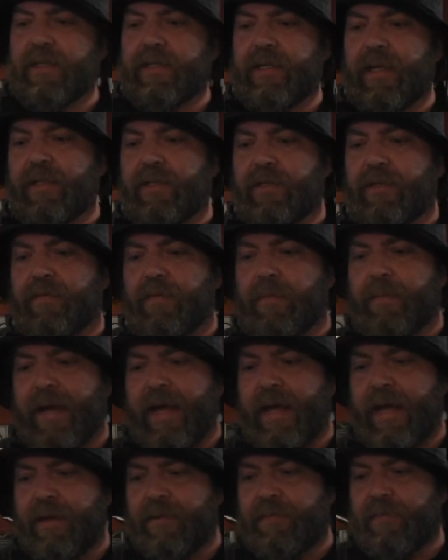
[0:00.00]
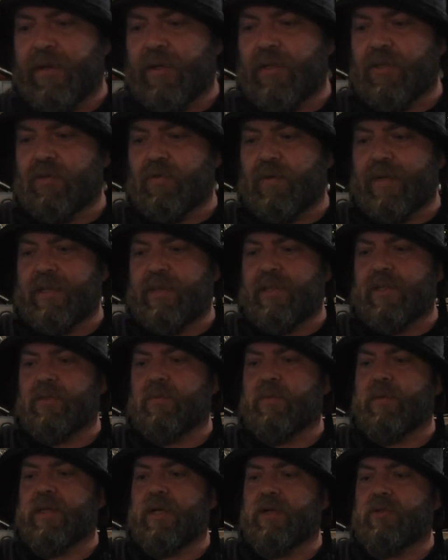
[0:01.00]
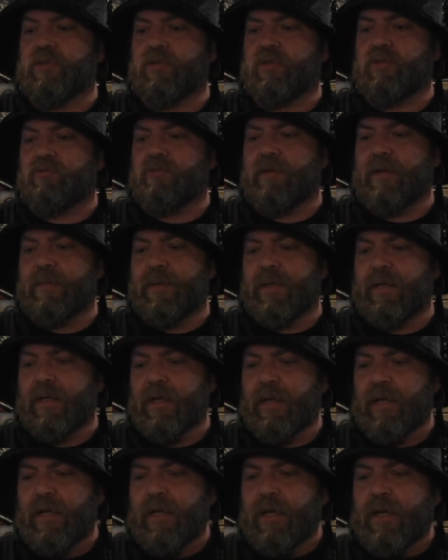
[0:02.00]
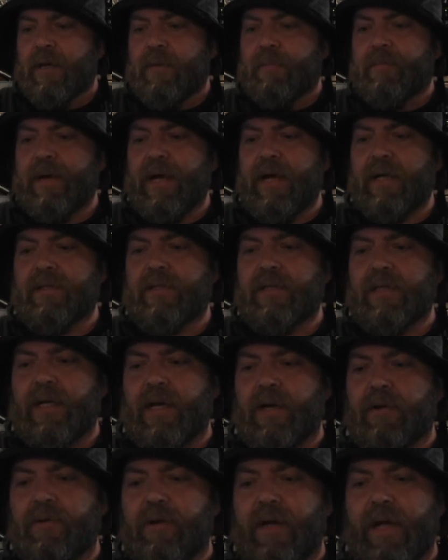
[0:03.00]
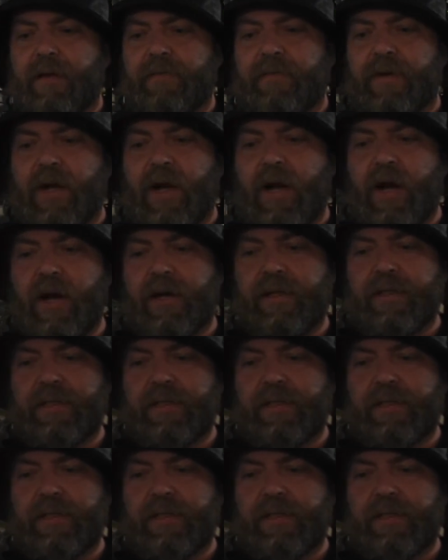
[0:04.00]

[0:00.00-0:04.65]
a test of a man. If he can drink this without screaming, passing out, or having a heart